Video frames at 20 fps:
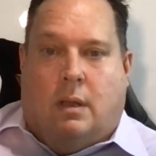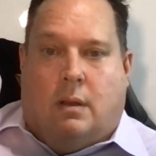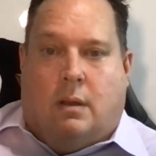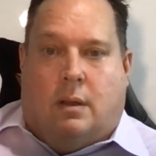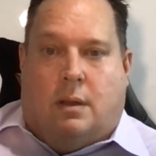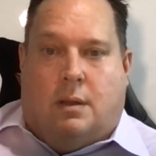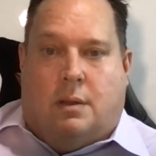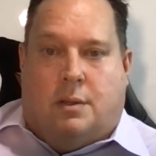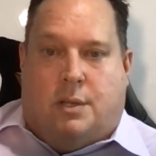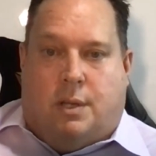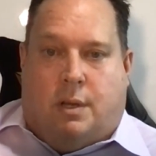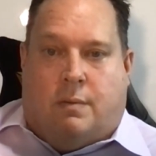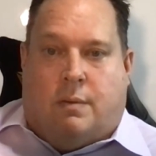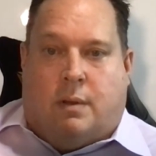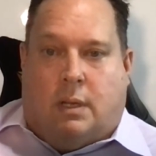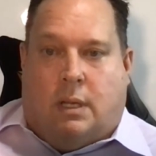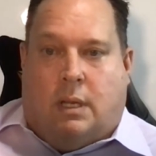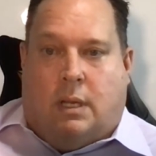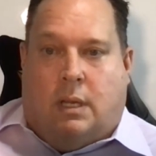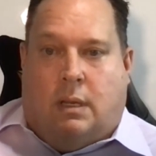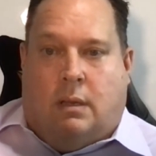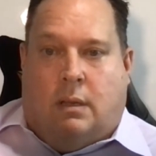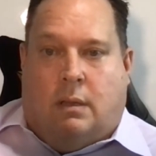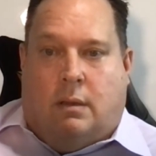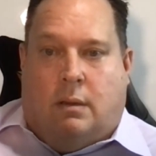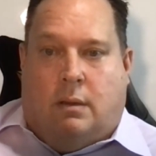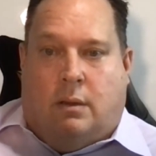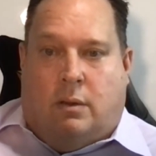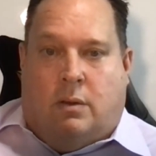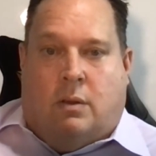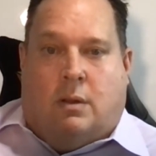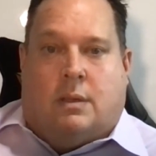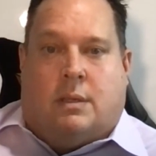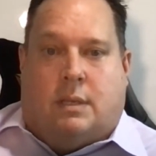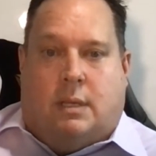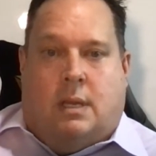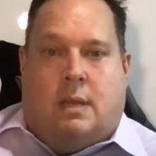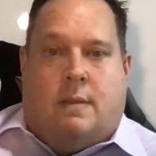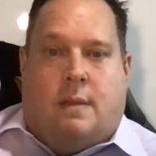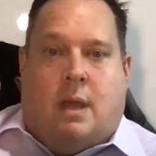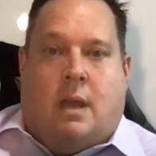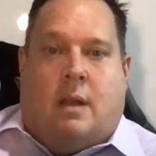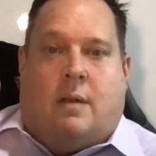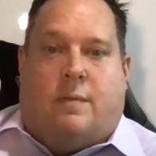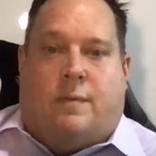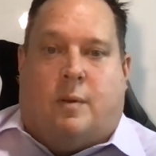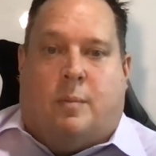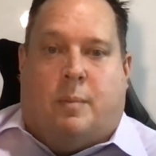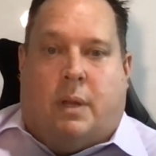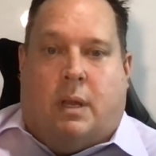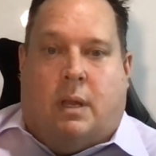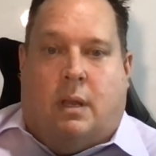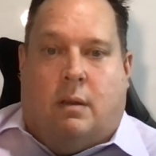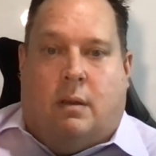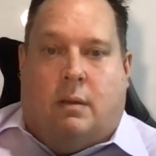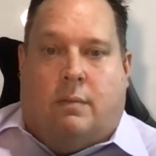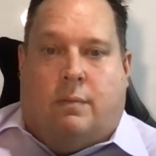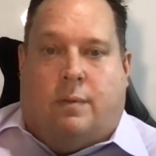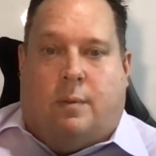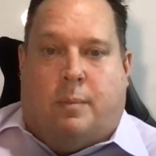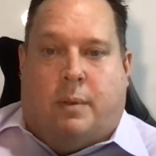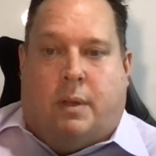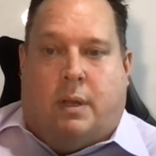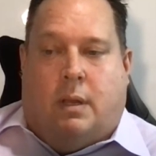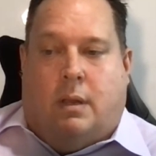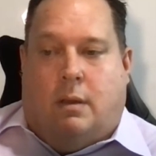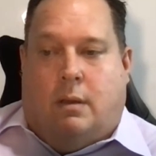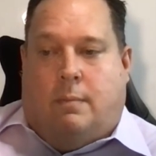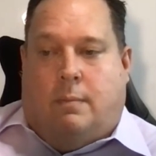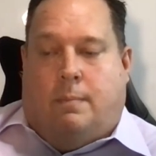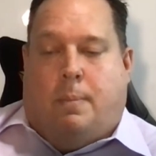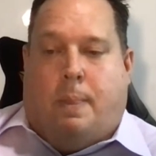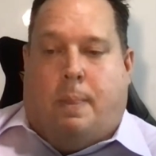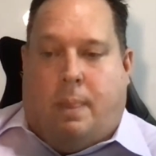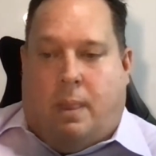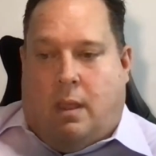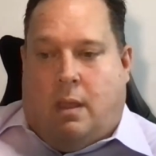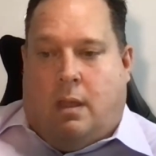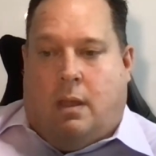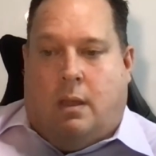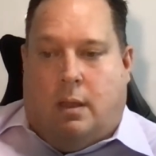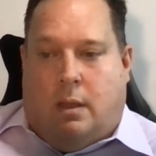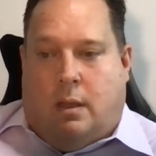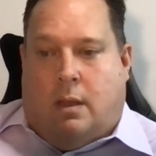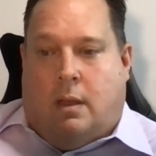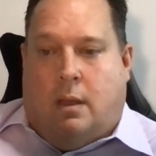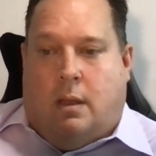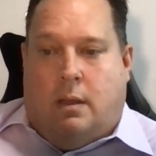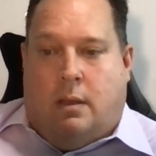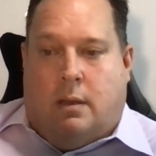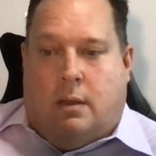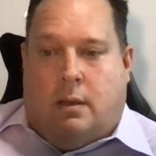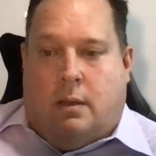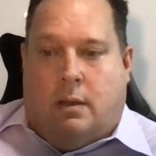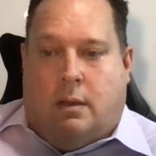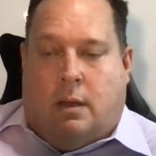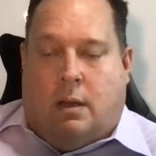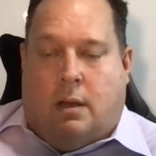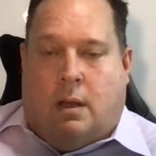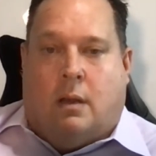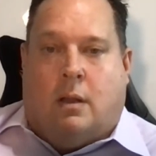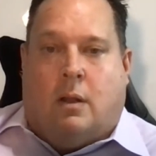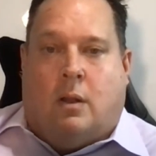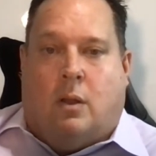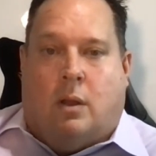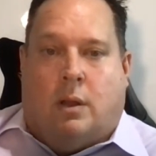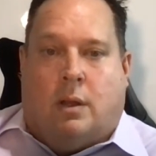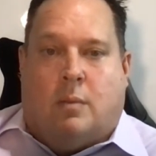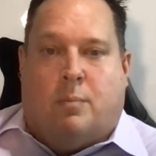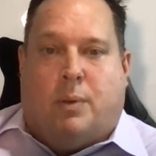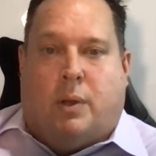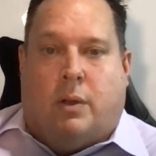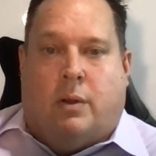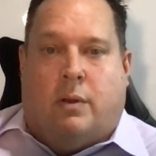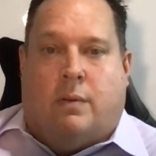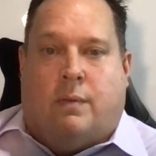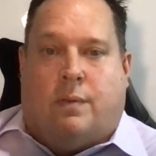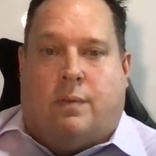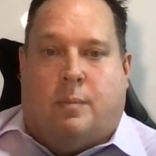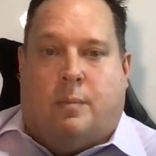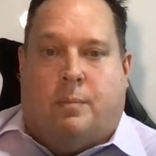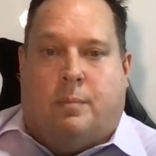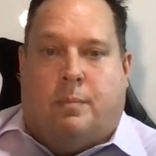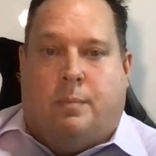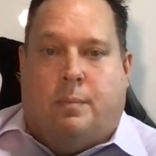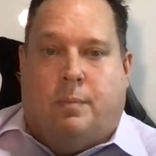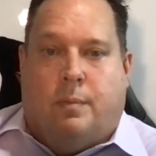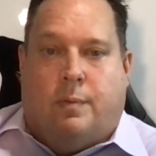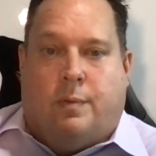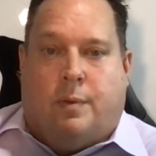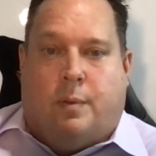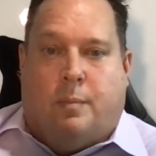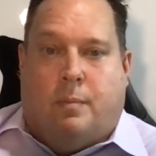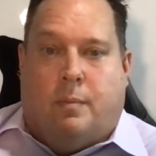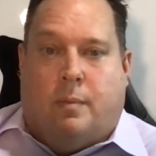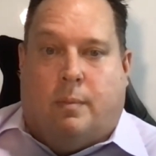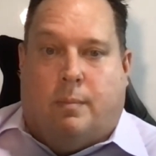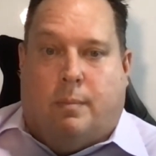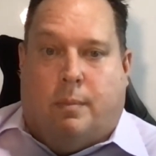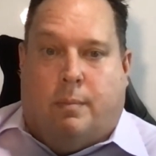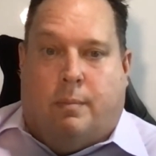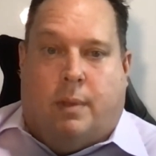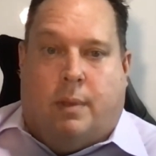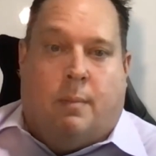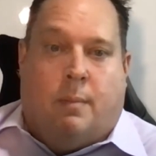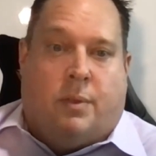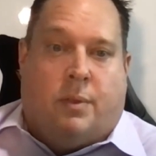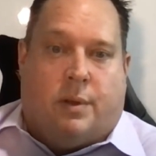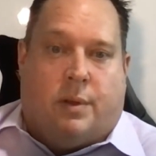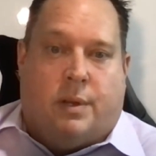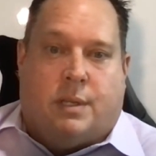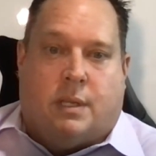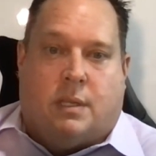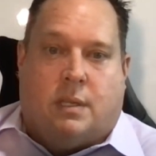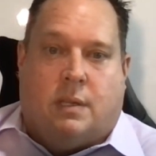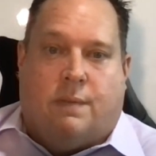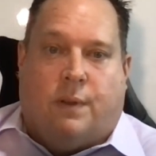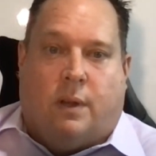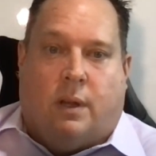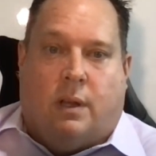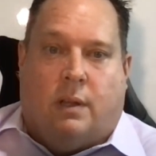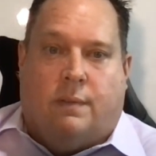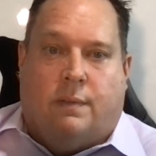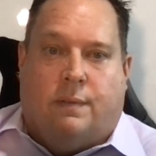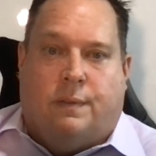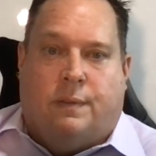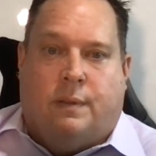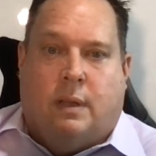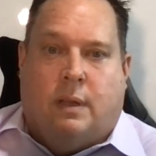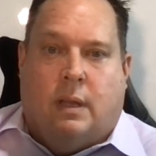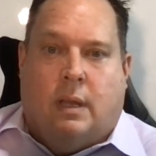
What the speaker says: right? Generally, you're not seeing that from an underlying component from M365.